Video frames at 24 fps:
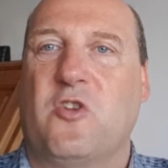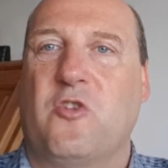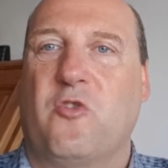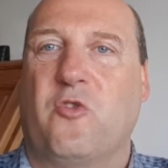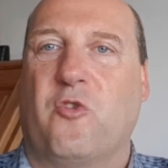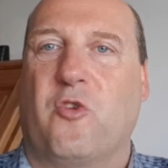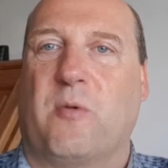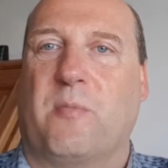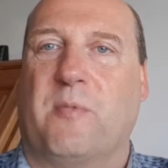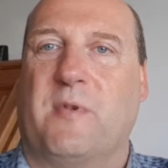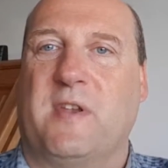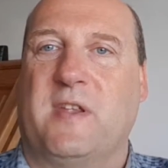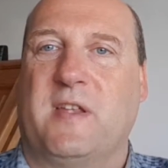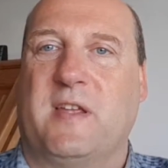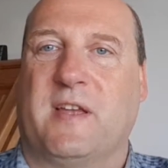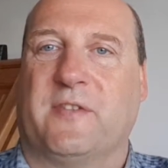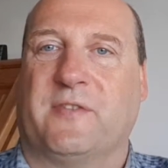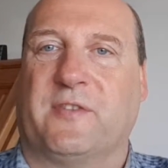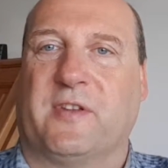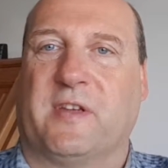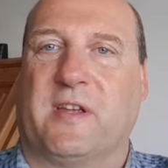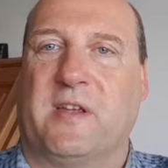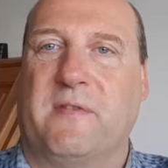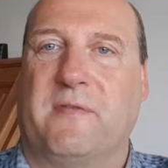Normally
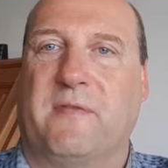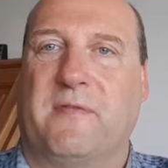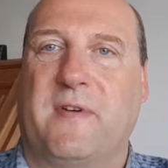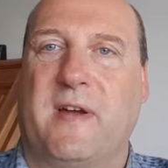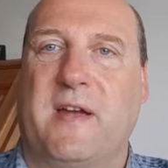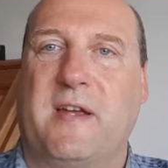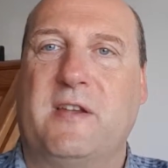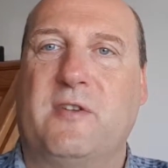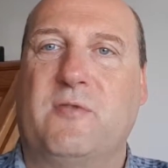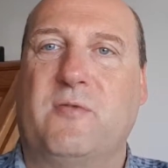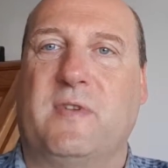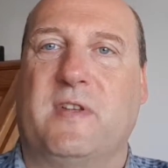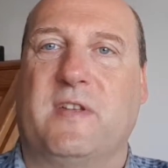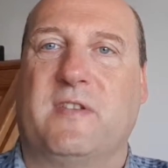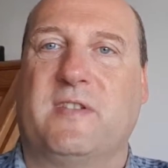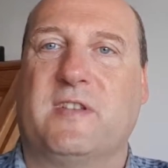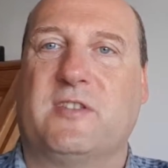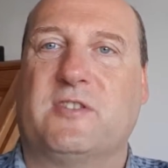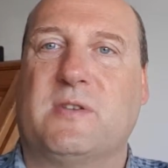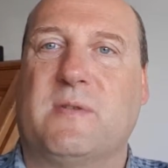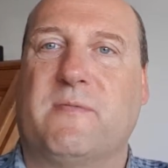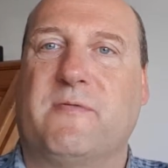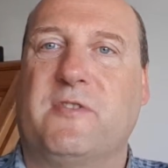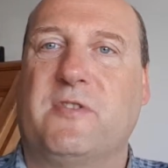at a refinery,
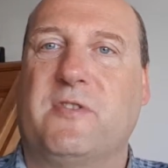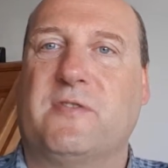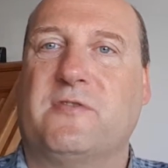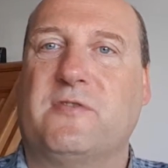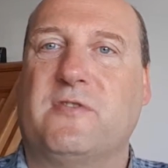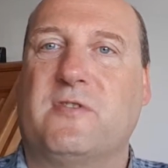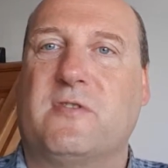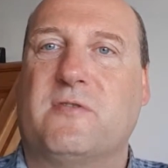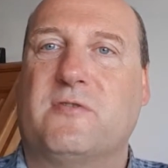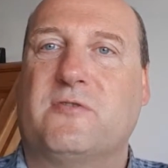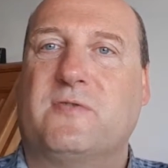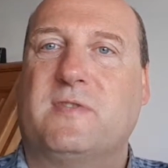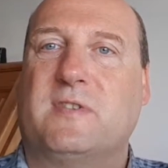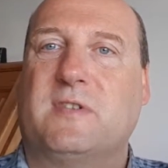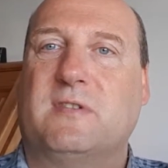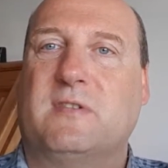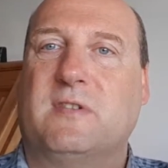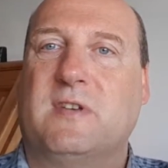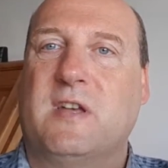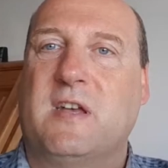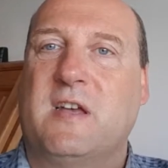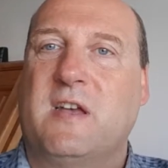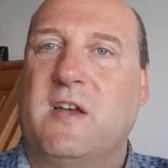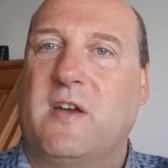that's something you have to know as
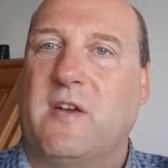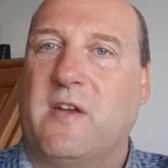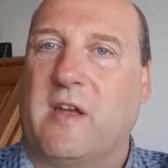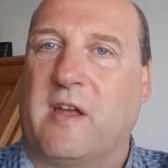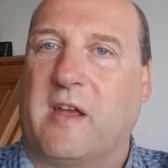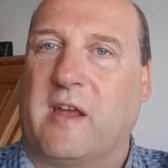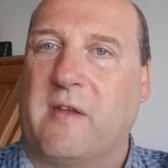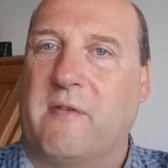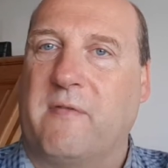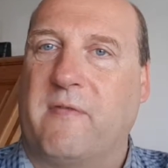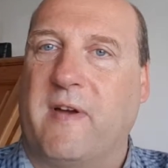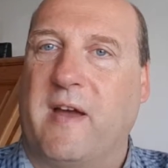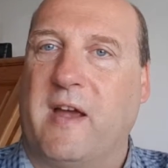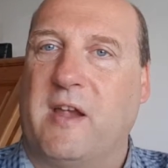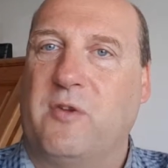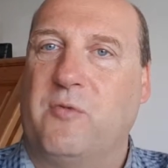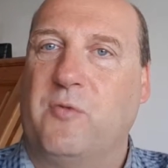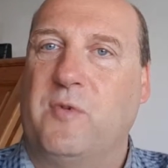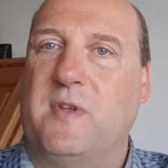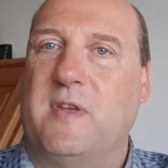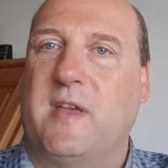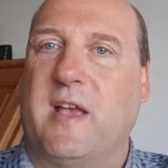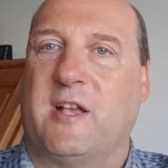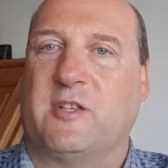well. A
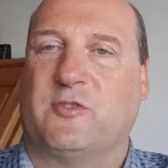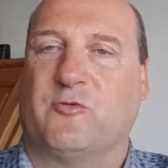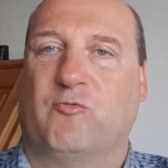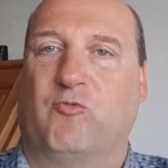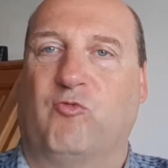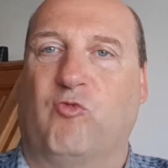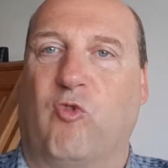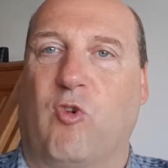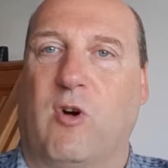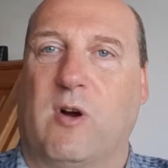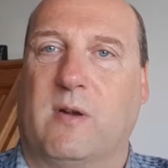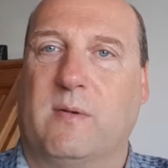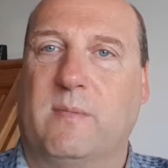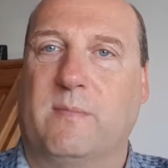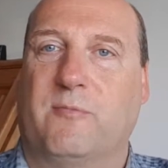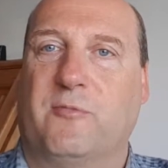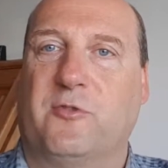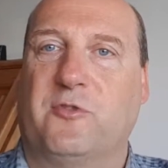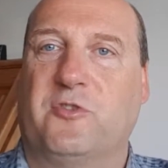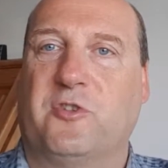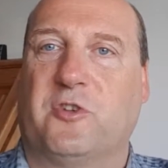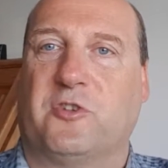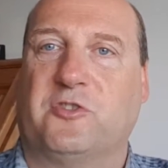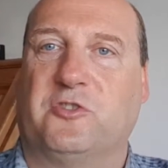refinery has warm
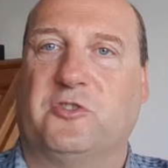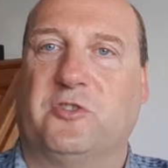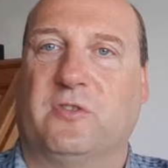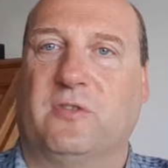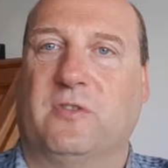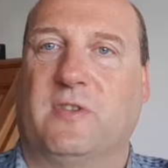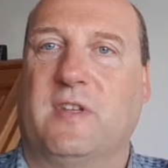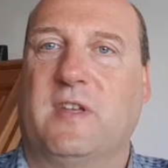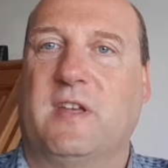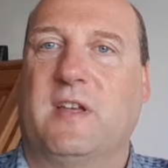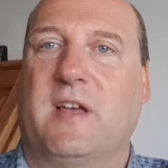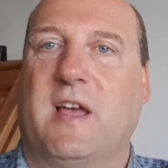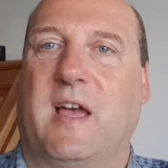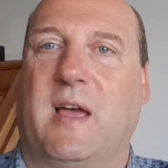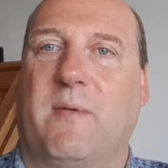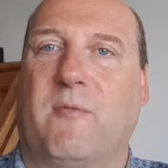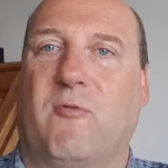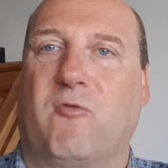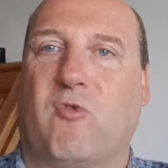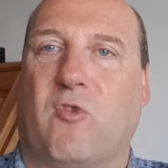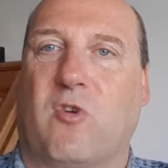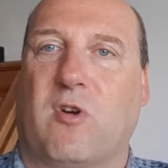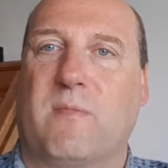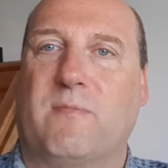production,
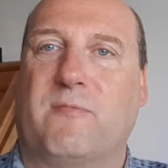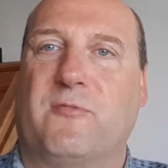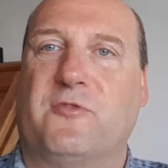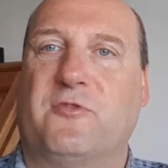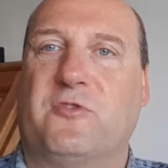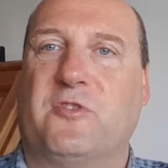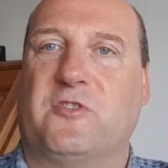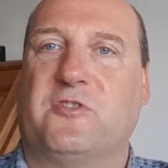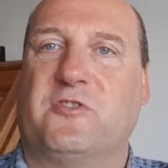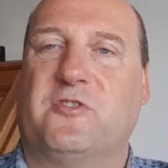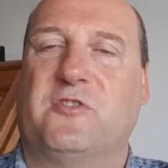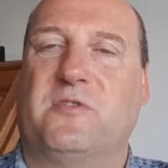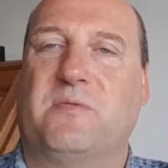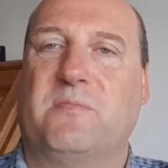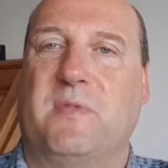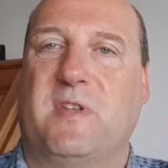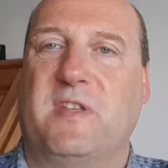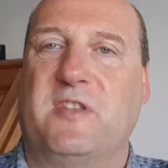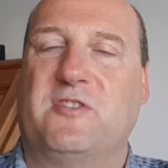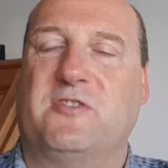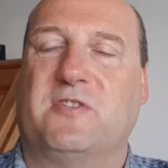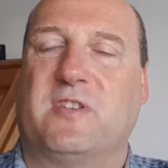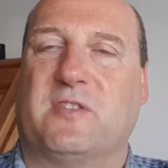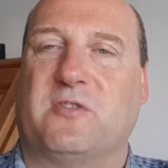and warm production
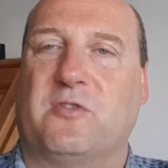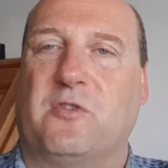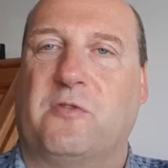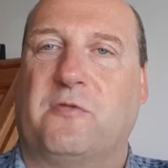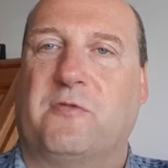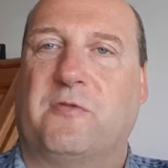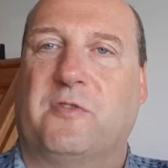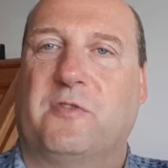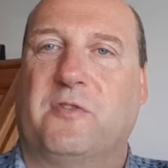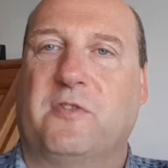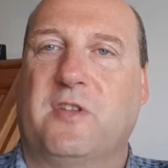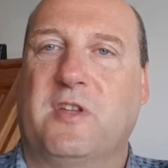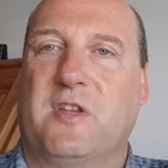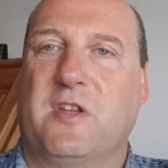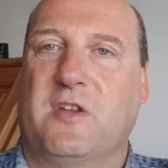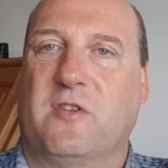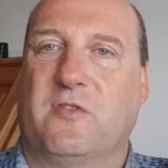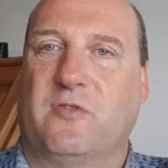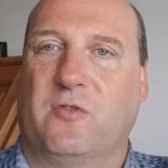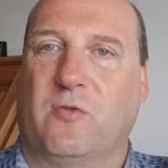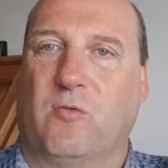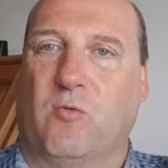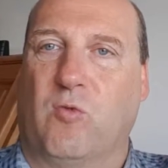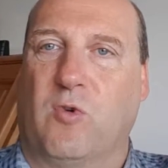means that often
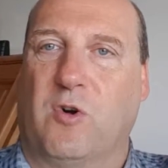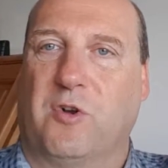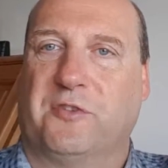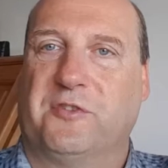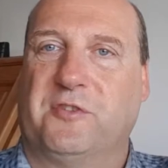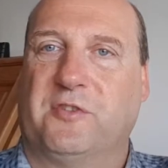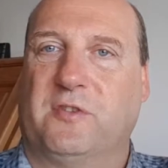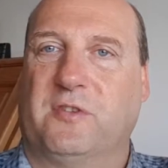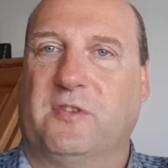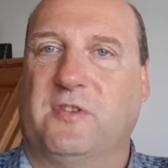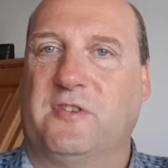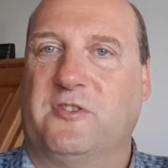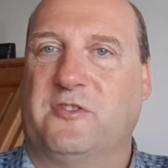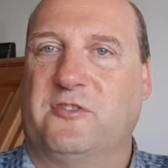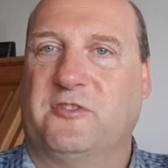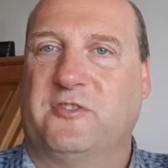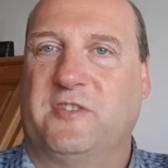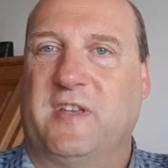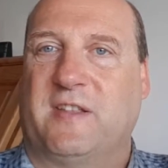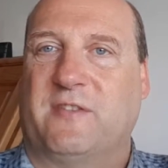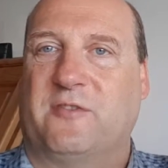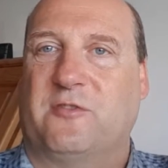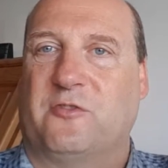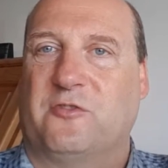the water
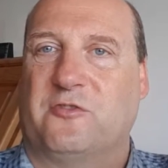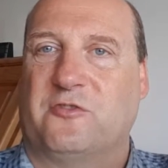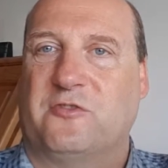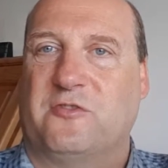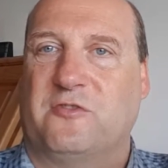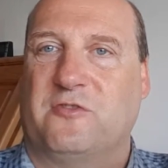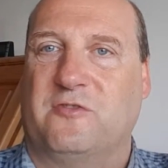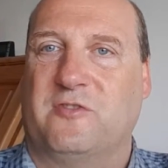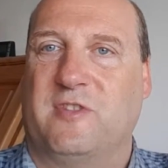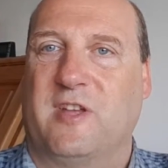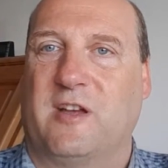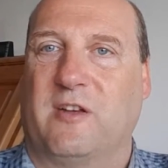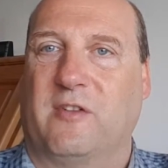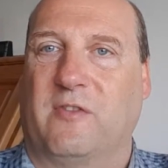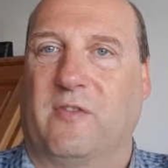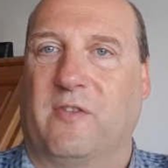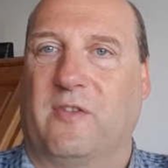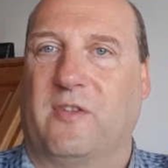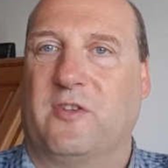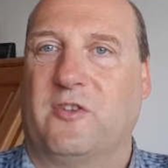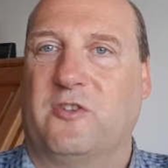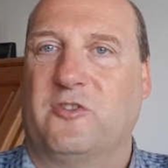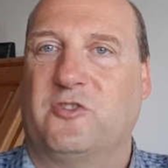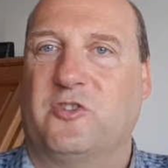settles down.